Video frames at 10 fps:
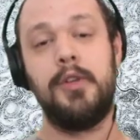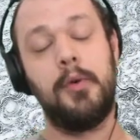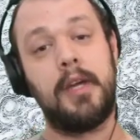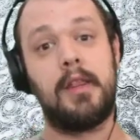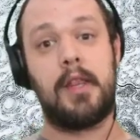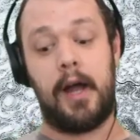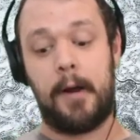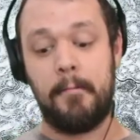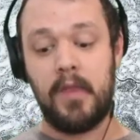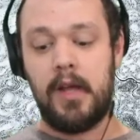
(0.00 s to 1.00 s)
you get
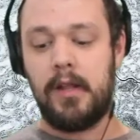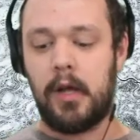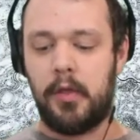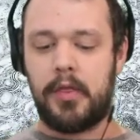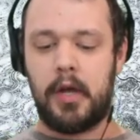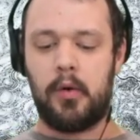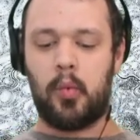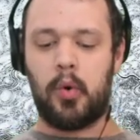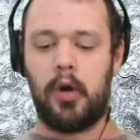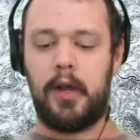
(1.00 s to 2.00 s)
there, now they're
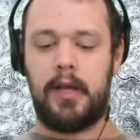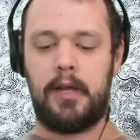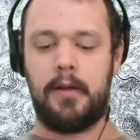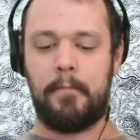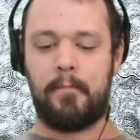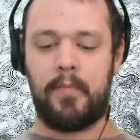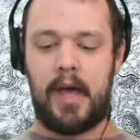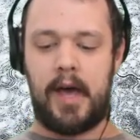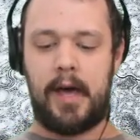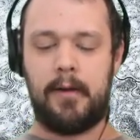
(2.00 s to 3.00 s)
worried
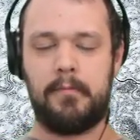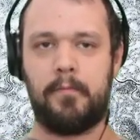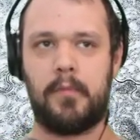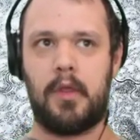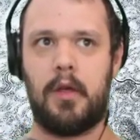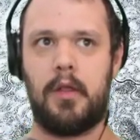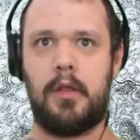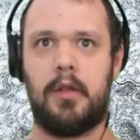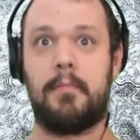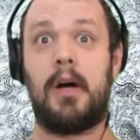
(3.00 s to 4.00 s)
that
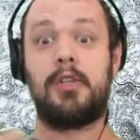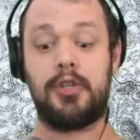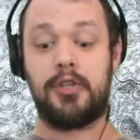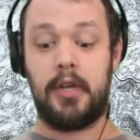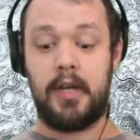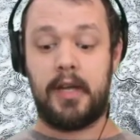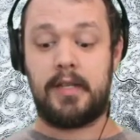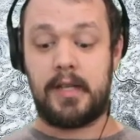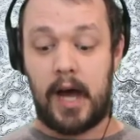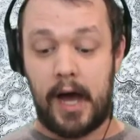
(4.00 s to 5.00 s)
the monster is going to get
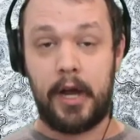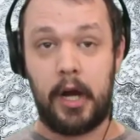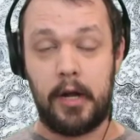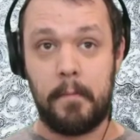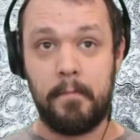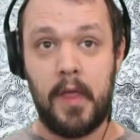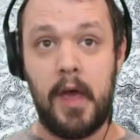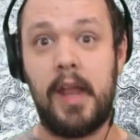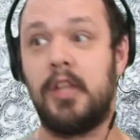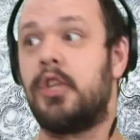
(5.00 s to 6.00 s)
tired
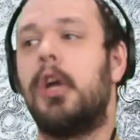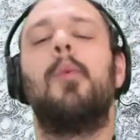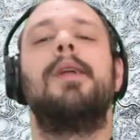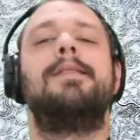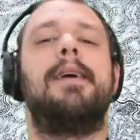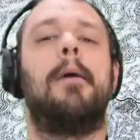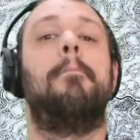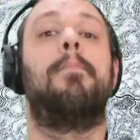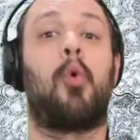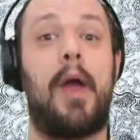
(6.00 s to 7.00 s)
and it's going to want to take a
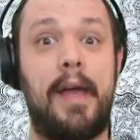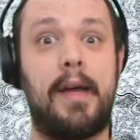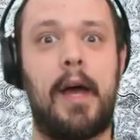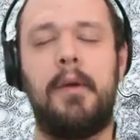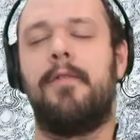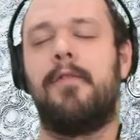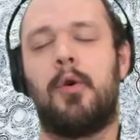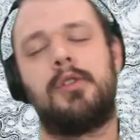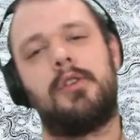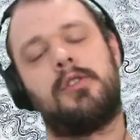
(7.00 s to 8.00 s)
break. I mean, of
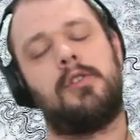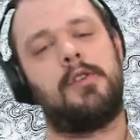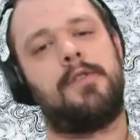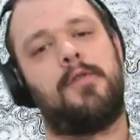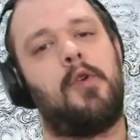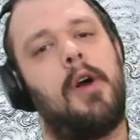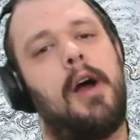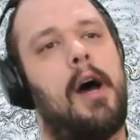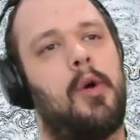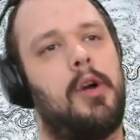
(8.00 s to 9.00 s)
course, there's those 4
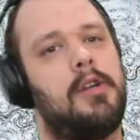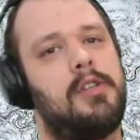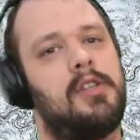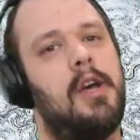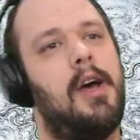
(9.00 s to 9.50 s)
hours,